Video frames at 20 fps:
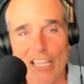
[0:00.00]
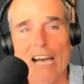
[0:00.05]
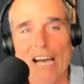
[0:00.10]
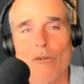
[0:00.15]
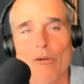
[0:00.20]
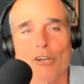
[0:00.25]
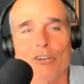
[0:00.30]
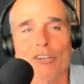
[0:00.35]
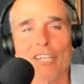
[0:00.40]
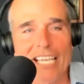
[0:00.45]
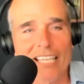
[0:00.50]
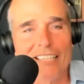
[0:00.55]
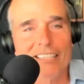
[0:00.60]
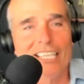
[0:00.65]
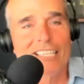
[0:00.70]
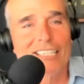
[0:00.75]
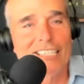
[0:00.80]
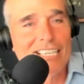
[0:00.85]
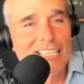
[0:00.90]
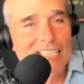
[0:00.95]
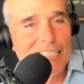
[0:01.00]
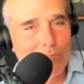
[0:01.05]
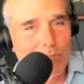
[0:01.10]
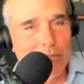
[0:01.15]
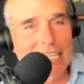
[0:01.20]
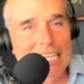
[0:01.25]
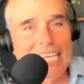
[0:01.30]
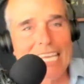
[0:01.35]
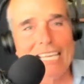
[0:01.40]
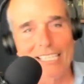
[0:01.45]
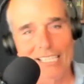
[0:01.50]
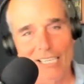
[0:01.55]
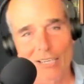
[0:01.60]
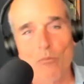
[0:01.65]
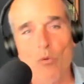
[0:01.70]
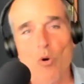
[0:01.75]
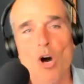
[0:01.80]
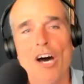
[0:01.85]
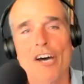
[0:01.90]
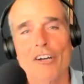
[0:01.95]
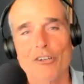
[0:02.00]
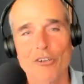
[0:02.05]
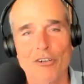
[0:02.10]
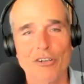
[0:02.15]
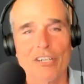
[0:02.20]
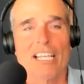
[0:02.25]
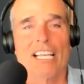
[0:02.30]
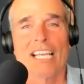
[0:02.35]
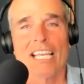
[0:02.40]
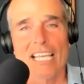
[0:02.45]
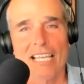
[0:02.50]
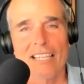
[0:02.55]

flower and then plant and water.